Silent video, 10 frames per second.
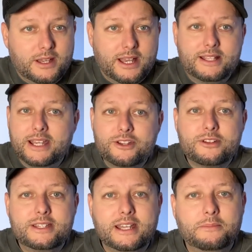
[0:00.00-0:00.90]
It's
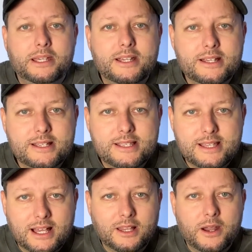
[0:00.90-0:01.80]
interesting because
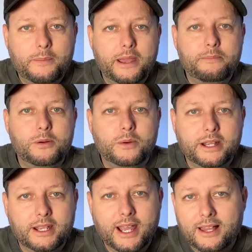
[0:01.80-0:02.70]
a lot of people were
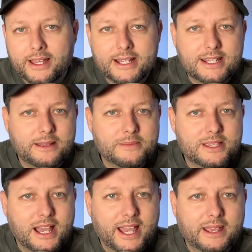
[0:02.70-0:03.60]
yelling at Tim
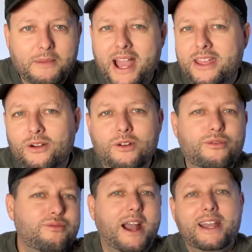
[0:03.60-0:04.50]
saying, mate, you're
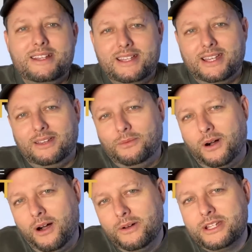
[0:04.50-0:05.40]
crazy.
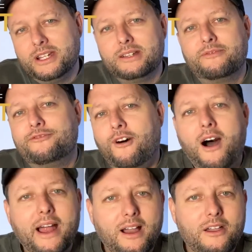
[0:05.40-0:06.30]
Why would you
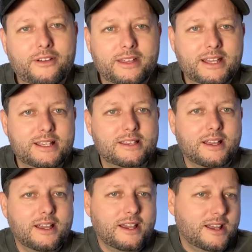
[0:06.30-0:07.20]
fight over these
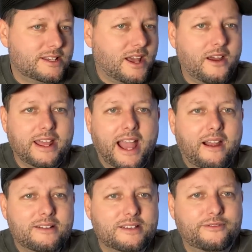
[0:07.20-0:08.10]
Tony
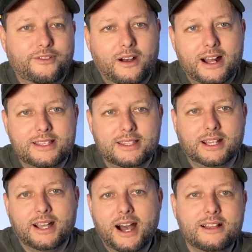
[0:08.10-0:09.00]
Harrison fights and the
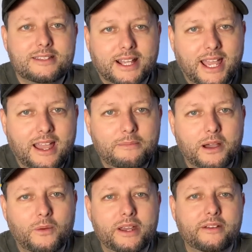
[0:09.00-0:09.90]
Carlos Ocampo
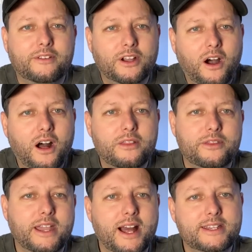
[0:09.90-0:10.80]
when you've got
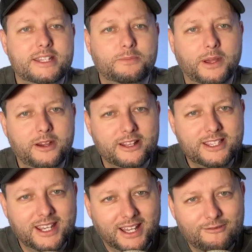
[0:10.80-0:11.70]
the Undisputed
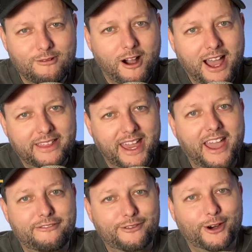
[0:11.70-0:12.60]
sitting right there
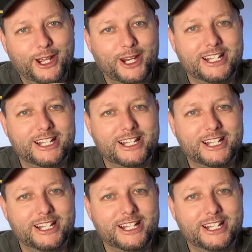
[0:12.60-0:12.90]
for you to